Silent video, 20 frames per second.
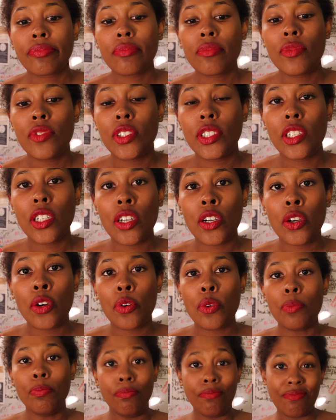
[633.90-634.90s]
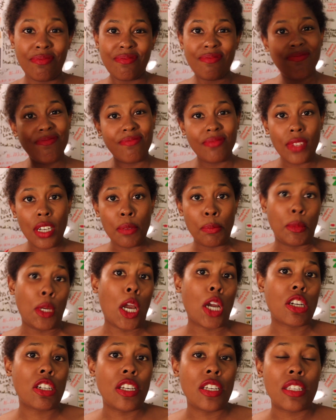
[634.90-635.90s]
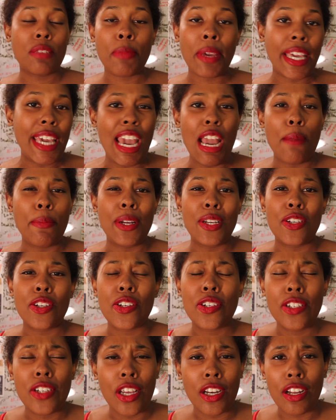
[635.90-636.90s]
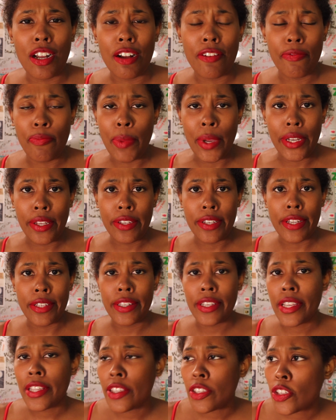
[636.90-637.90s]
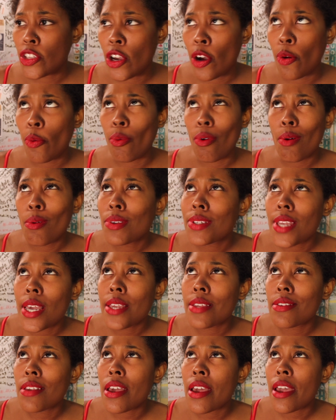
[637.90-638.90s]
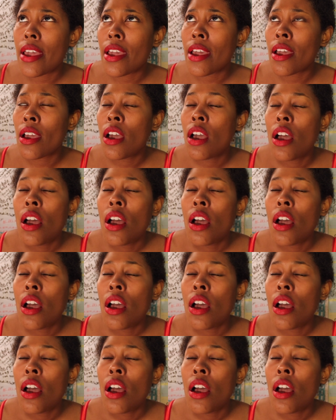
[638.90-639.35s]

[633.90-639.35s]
So obnoxious, my camera just shut off mid-sentence. So what was I saying?